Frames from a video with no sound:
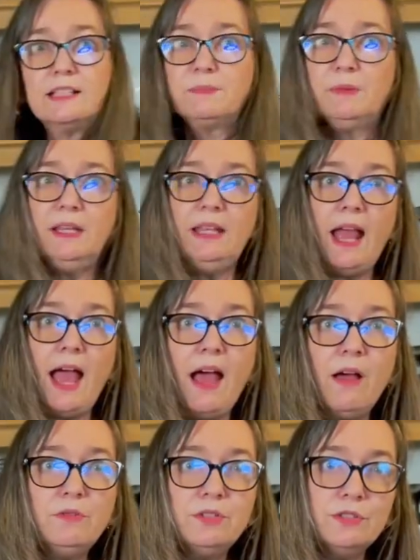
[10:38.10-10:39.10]
explain
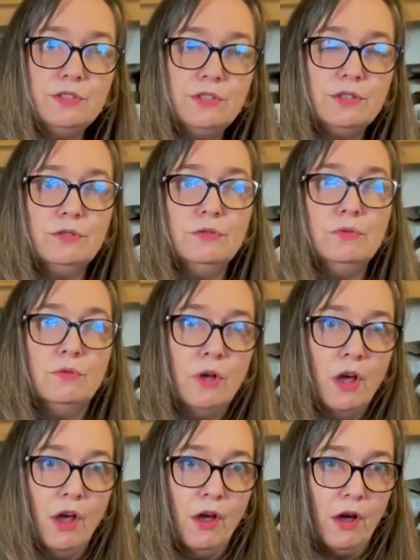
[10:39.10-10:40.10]
how to do
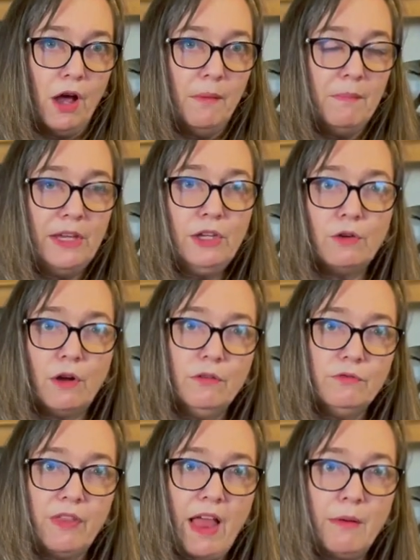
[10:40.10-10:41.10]
uh, make your
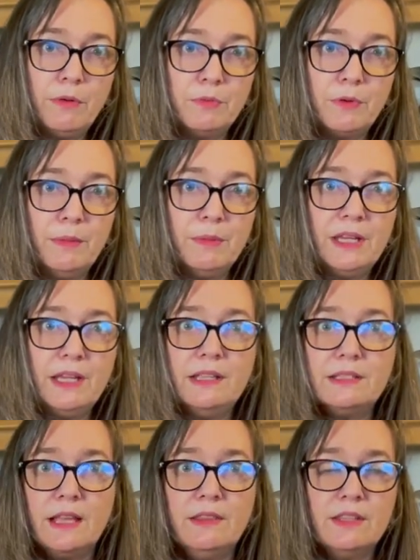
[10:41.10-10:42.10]
own flower
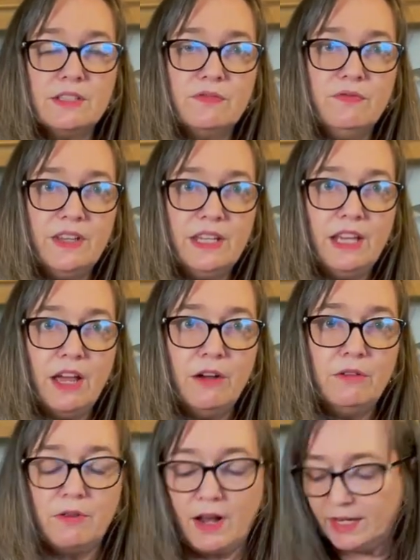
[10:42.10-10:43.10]
remedies in this
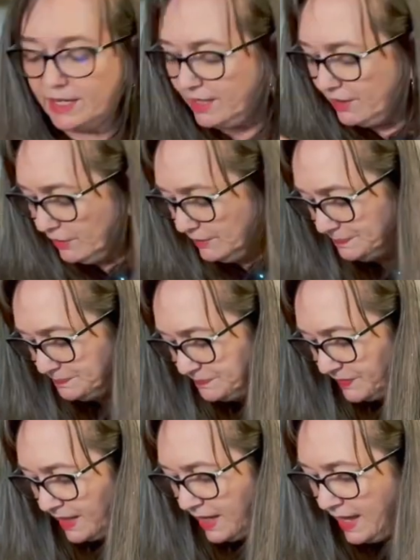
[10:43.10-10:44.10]
video right here.
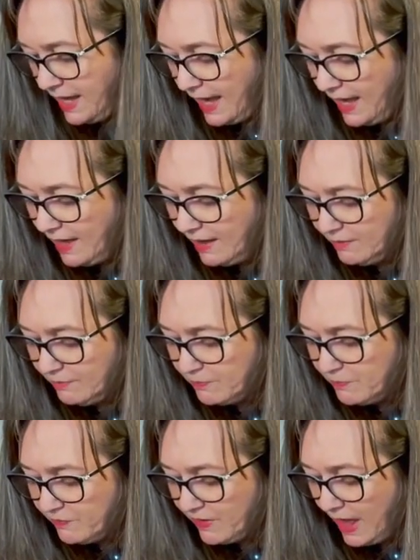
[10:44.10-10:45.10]
And
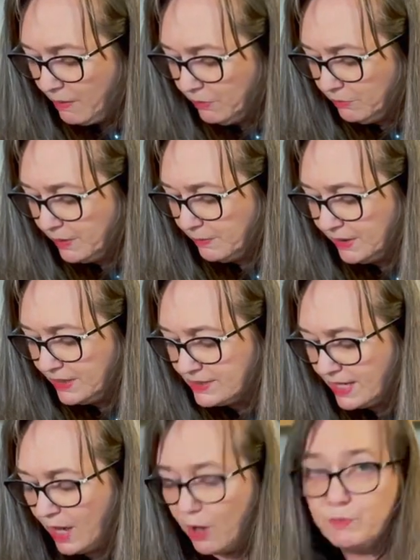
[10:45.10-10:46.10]
flower
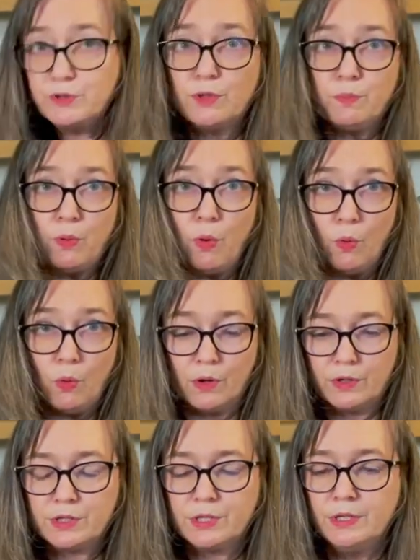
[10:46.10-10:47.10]
remedies help
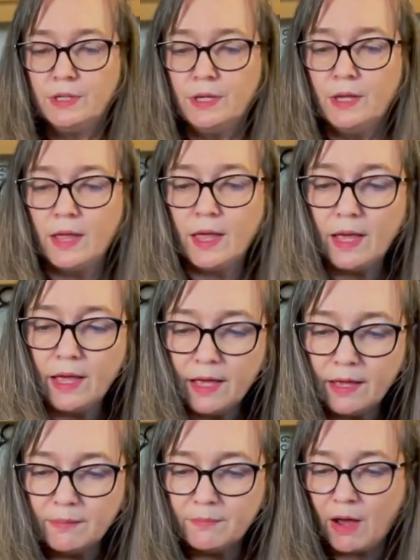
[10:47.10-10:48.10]
support
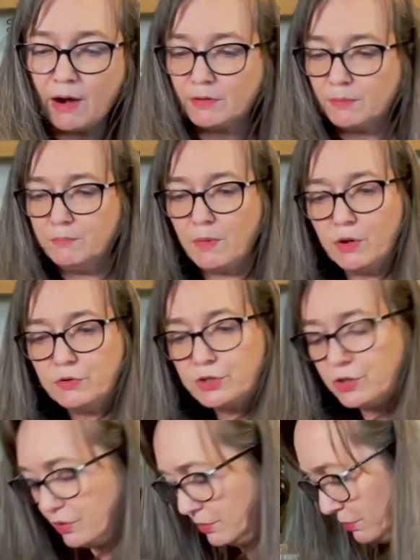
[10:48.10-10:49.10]
um, our
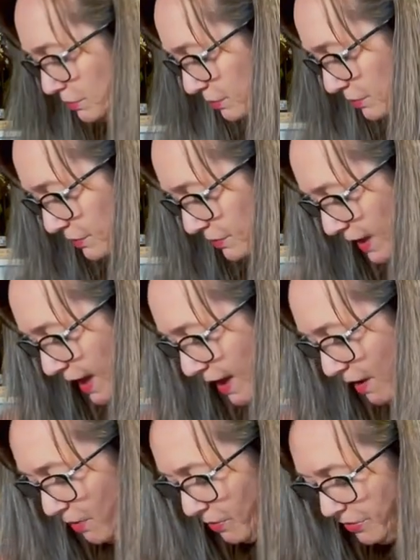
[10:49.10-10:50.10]
emotional
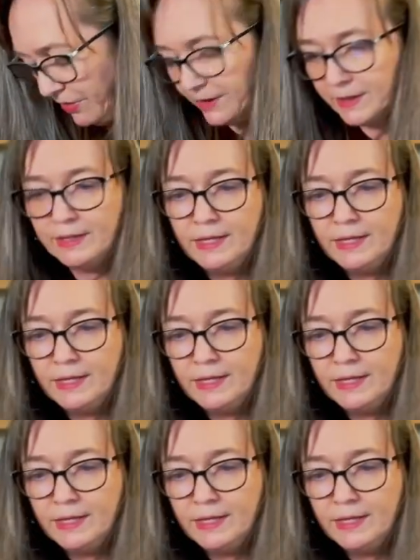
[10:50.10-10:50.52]
health.